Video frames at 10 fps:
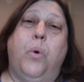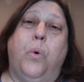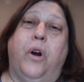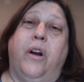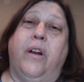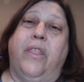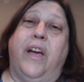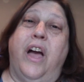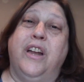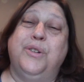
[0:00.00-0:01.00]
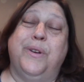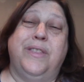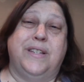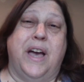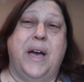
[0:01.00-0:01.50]
or the
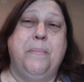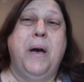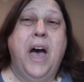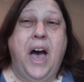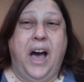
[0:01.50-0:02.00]
100th time,